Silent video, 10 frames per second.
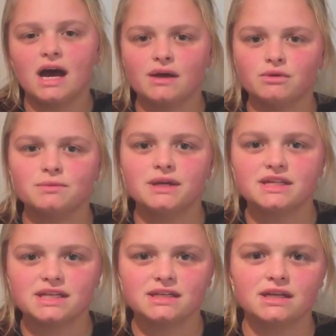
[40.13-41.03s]
I will be
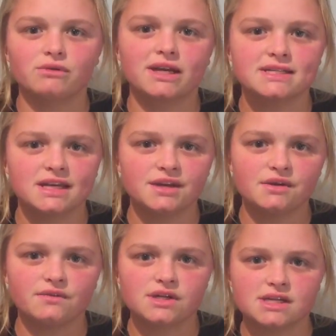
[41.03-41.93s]
attending Wright State
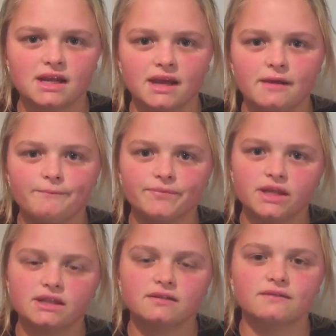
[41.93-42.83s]
University
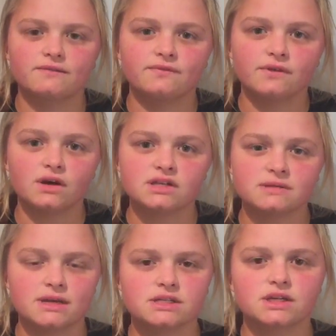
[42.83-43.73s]
in the fall
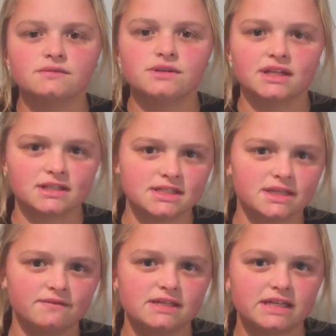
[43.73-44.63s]
semester of
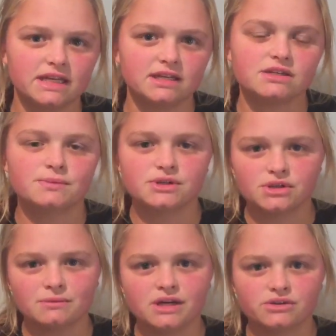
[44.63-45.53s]
2017 to
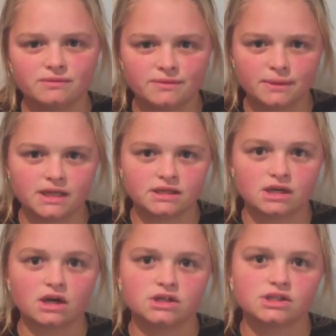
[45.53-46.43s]
pursue my dream of playing
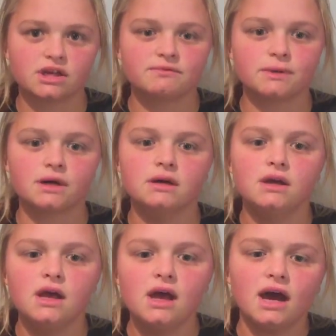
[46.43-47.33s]
college softball.
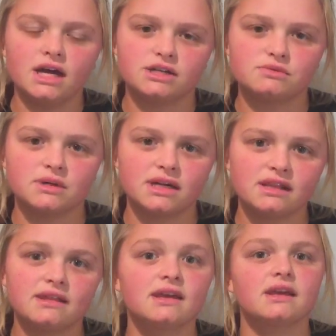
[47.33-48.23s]
I just wanted
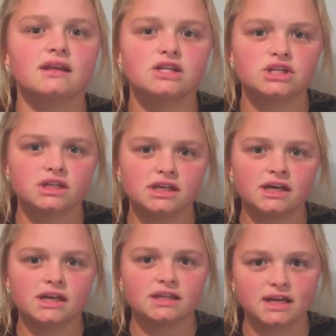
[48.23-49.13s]
to thank
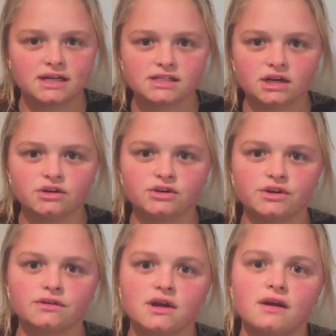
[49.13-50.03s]
Sheila and the NSR
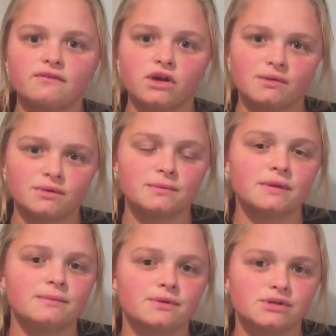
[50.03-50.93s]
crew for helping
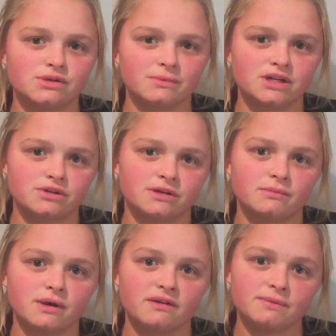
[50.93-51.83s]
me pursue my dream
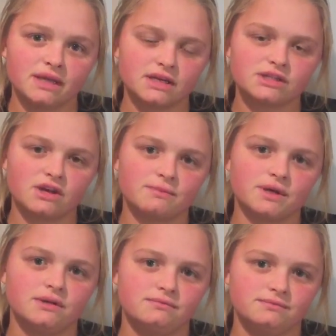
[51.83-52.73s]
of playing
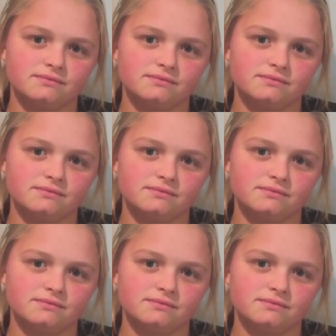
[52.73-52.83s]
softball.